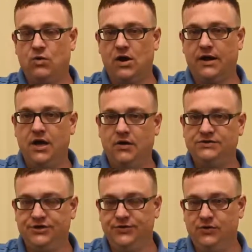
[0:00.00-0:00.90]
We're going to go
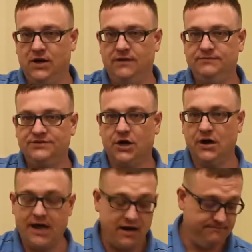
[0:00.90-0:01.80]
to start
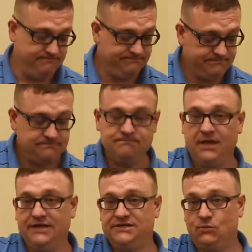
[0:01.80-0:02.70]
learning how to
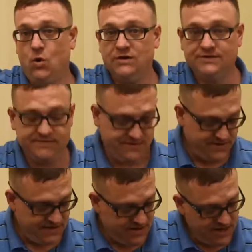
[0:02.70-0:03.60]
play some chords.
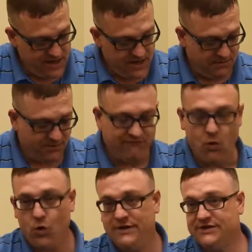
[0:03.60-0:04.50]

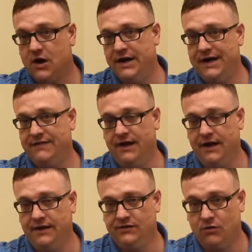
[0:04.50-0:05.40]
Before we start
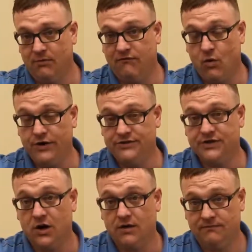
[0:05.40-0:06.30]
anything, or before you
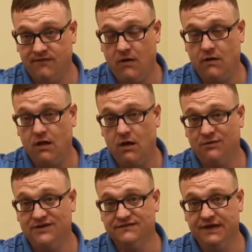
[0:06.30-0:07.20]
start following along
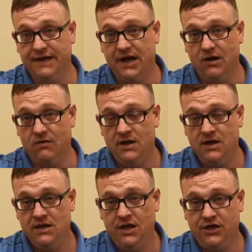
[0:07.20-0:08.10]
with this video,
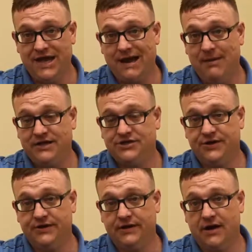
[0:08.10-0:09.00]
you got to make sure
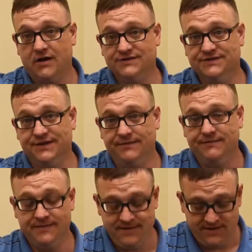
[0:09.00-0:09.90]
your guitar's in tune.
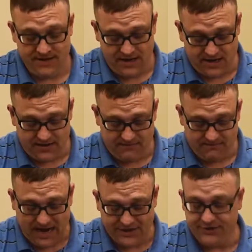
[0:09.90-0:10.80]

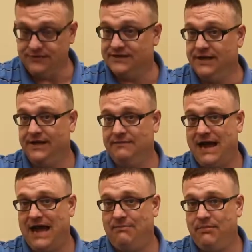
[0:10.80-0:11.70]
I use an
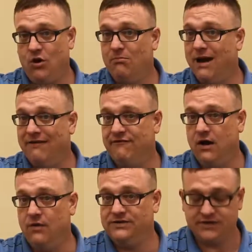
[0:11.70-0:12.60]
app on my
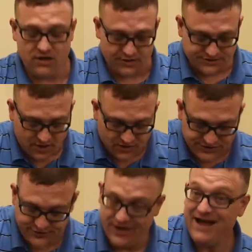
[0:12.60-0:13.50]
phone. It's called Guitar
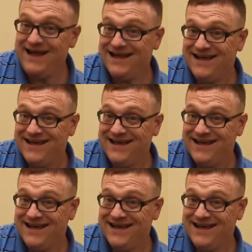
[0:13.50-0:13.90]
Tuna.